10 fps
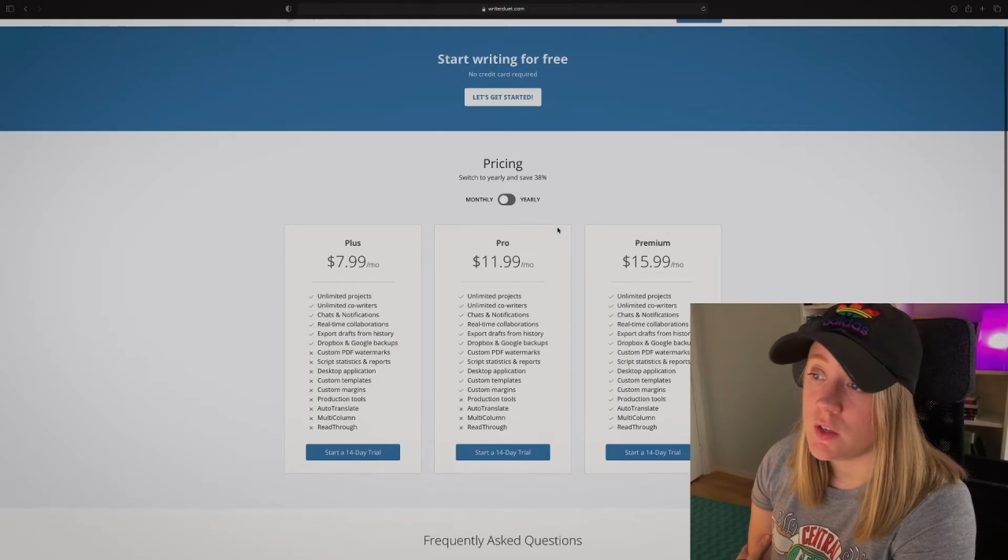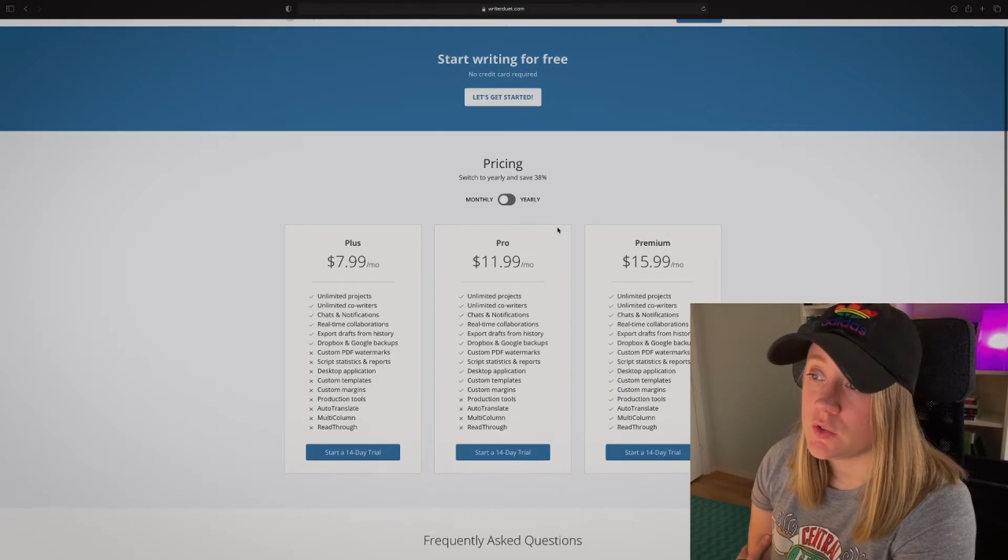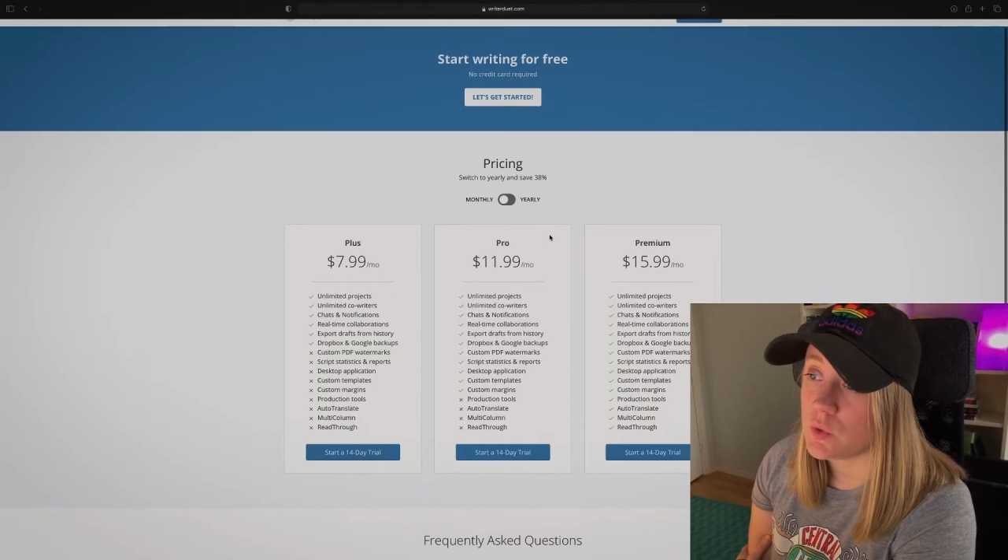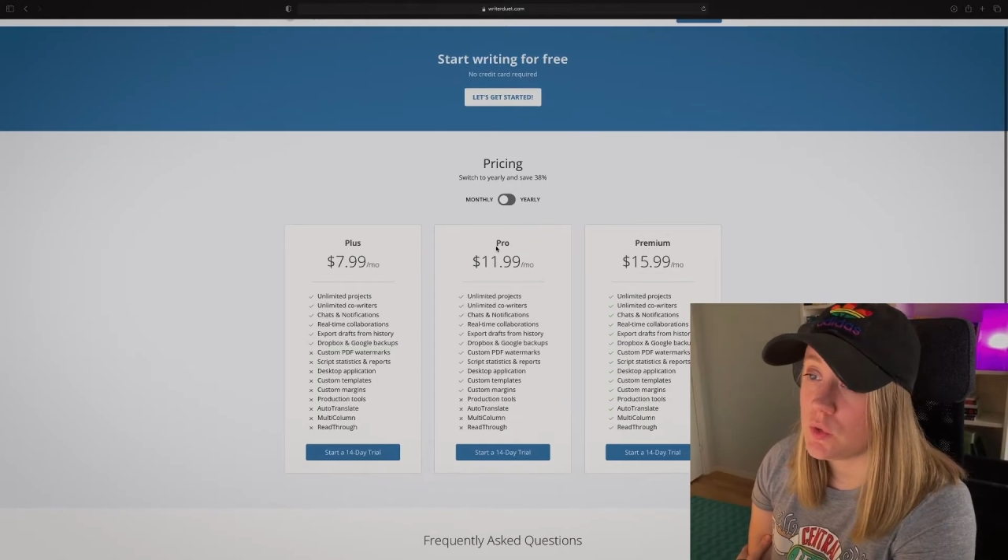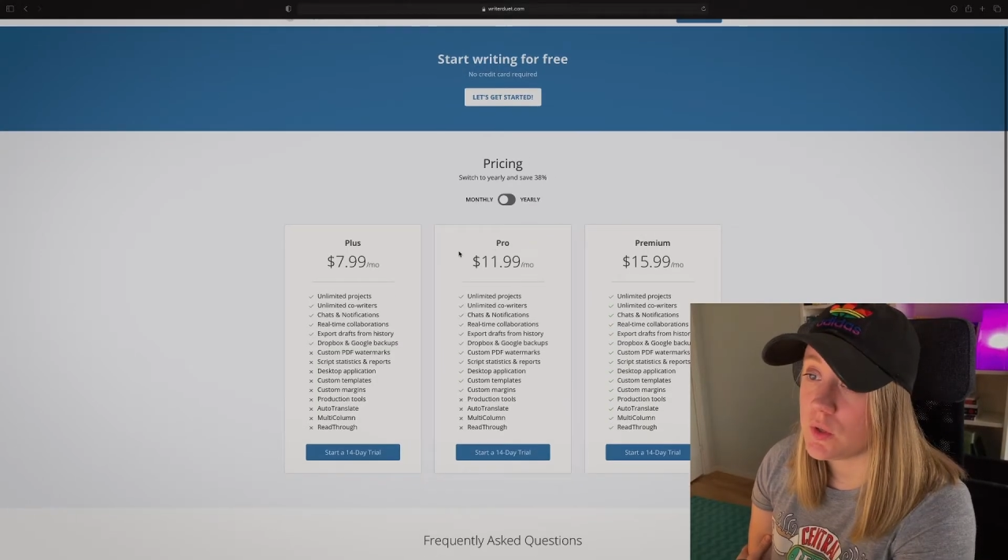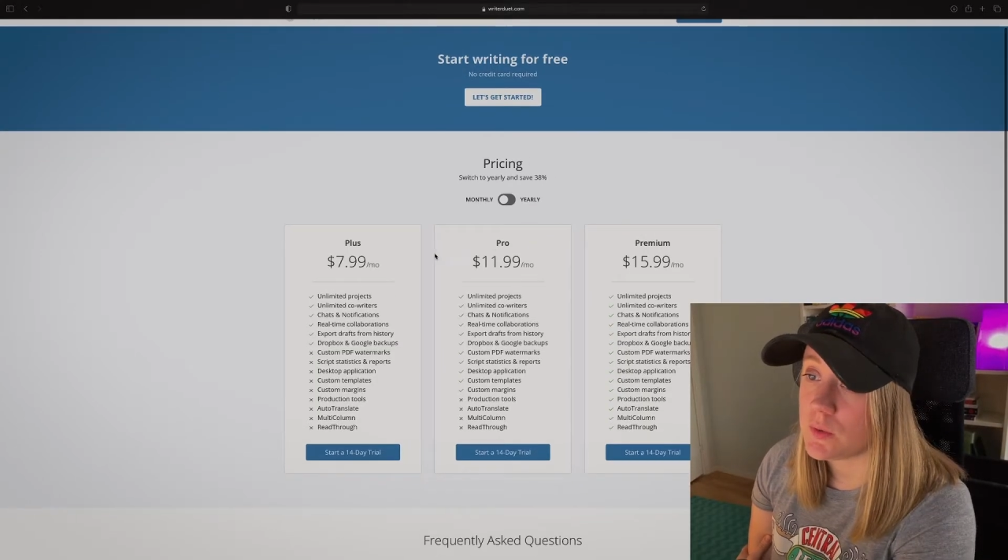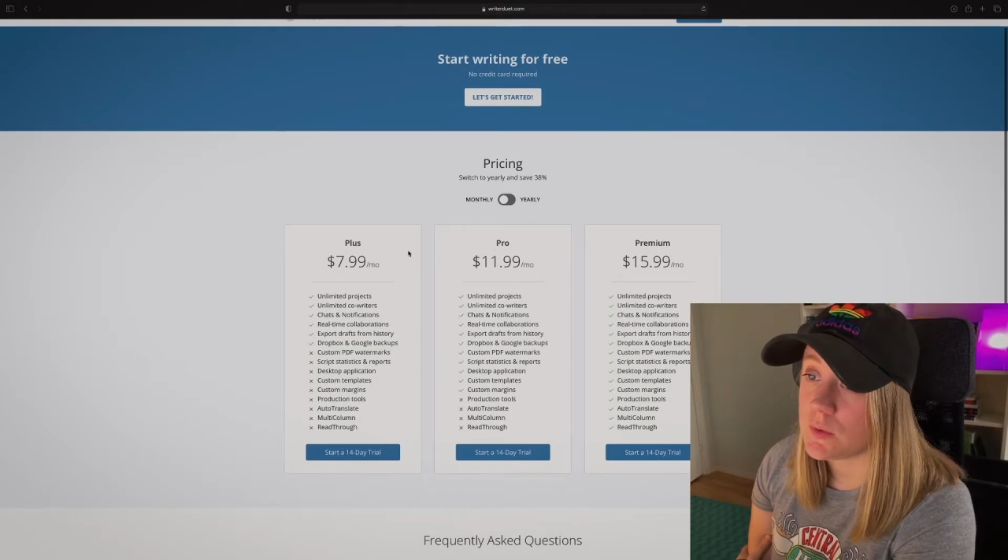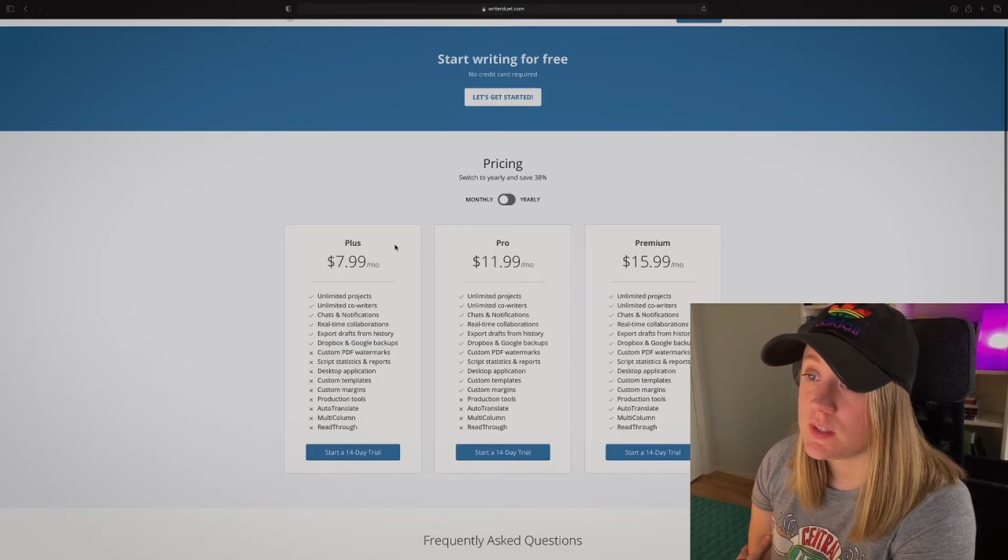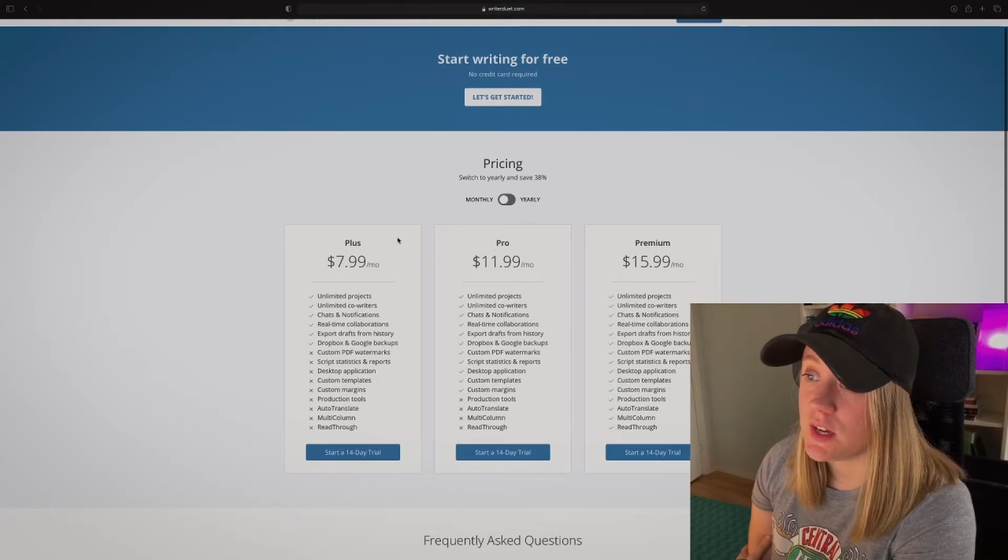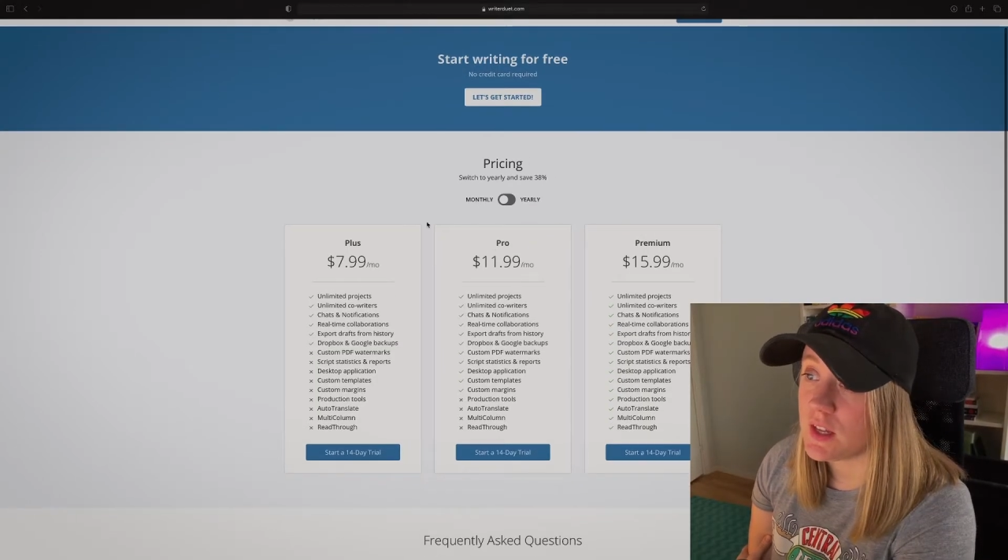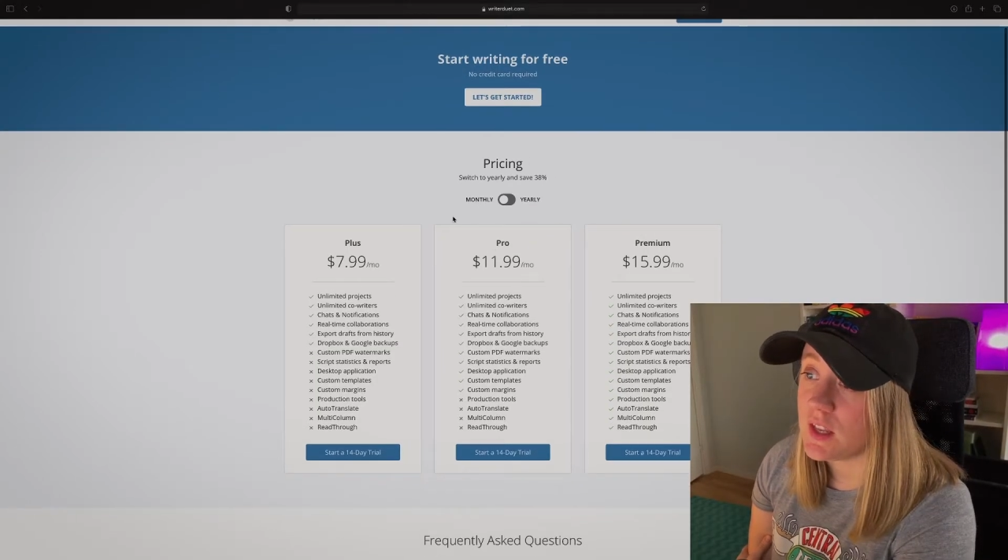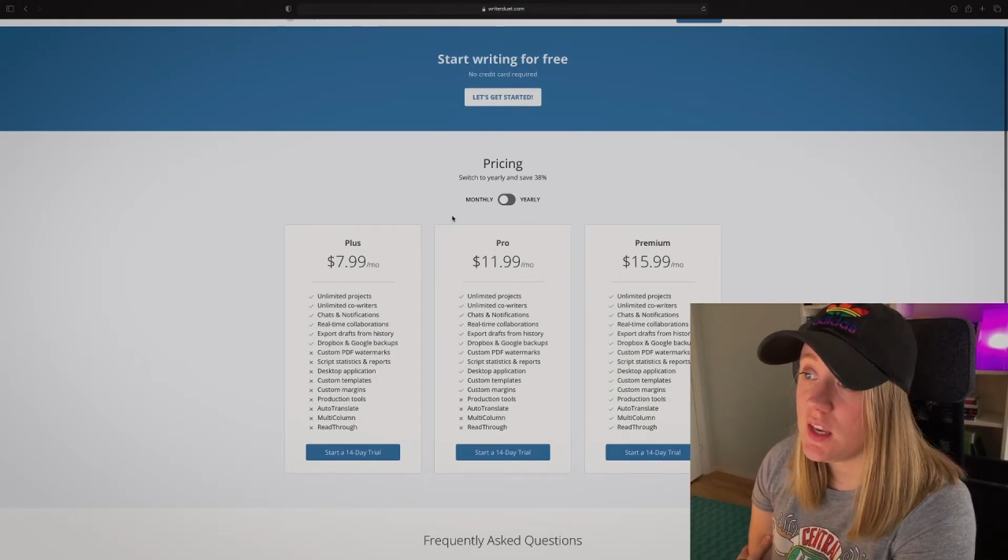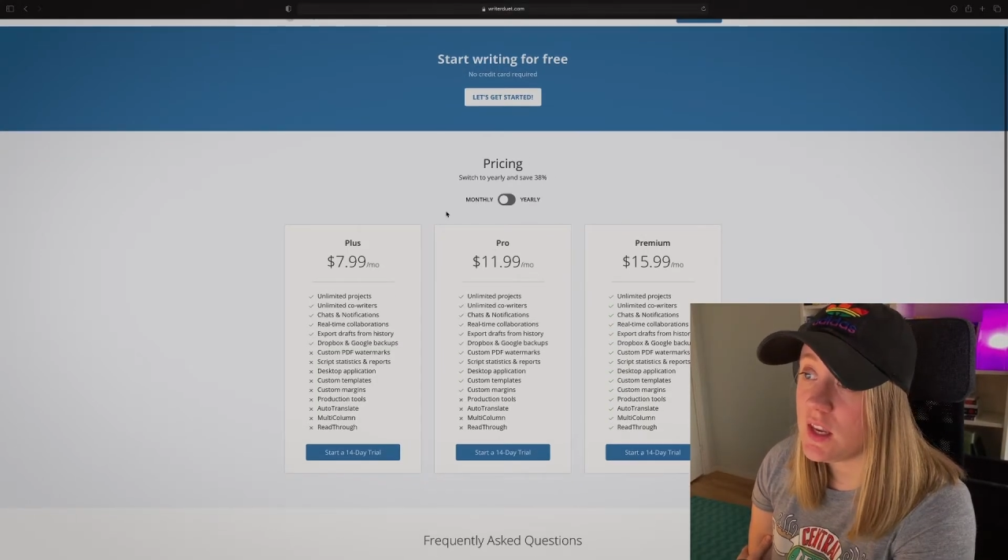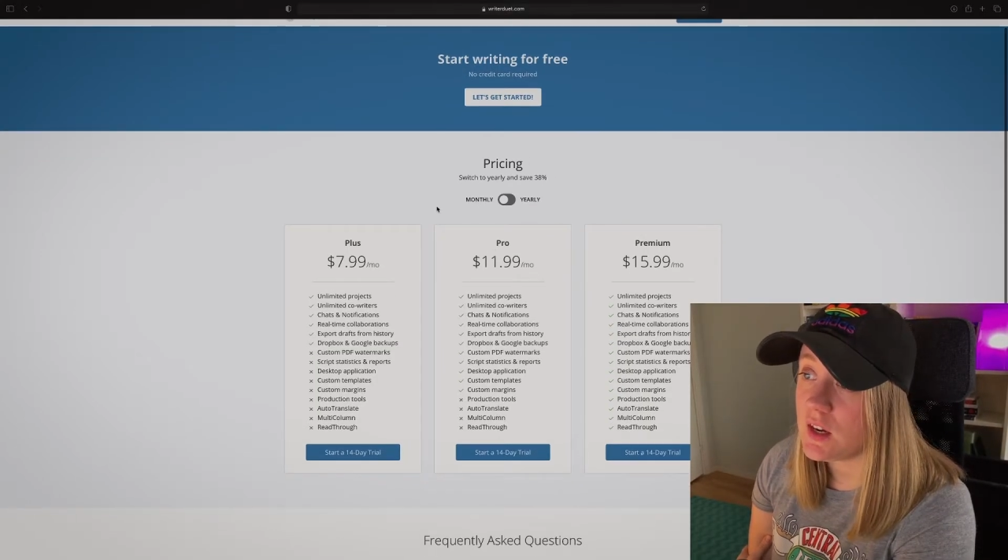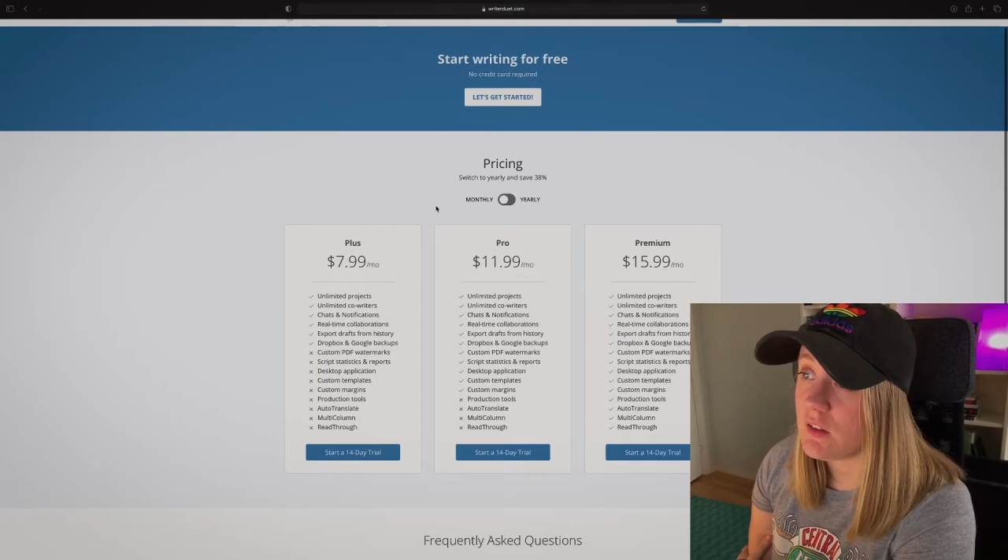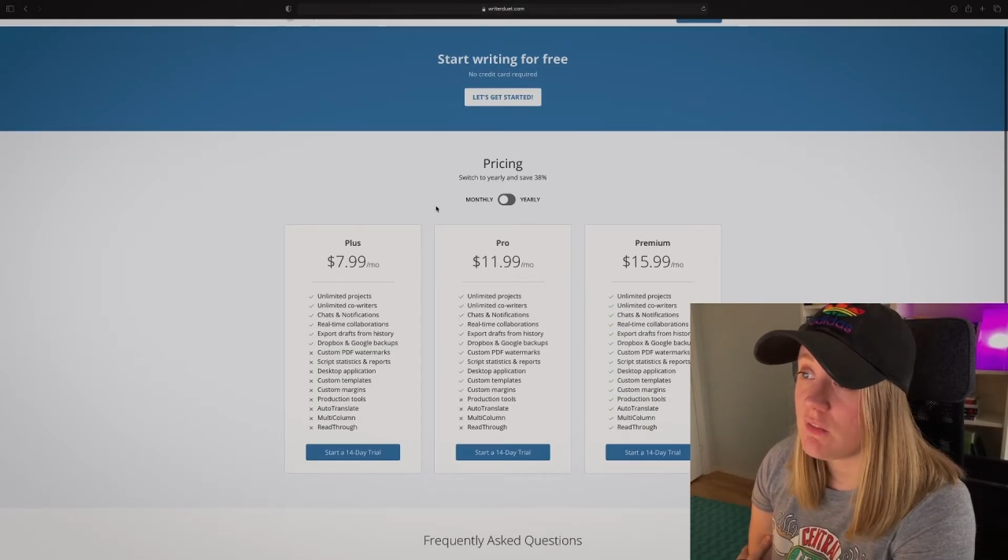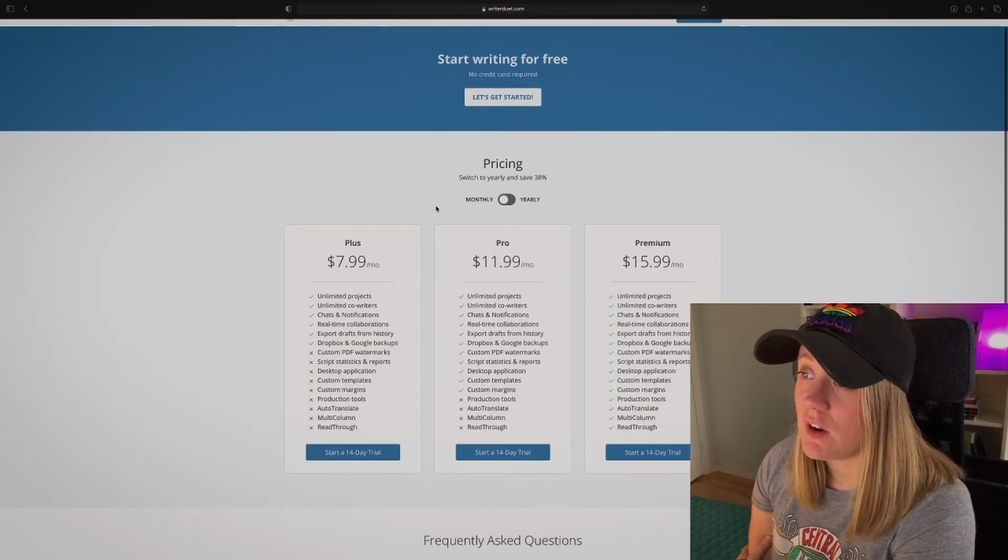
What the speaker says: So you can decide here in